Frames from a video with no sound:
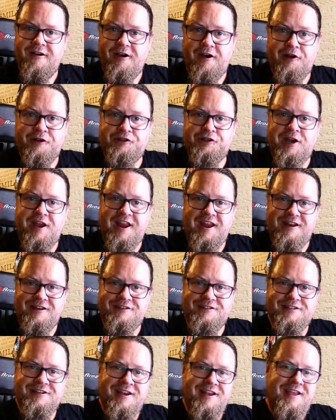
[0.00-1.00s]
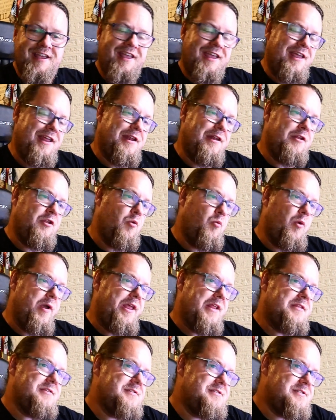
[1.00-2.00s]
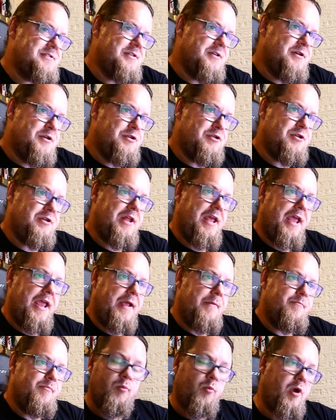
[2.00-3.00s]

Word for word: a change in the winds today.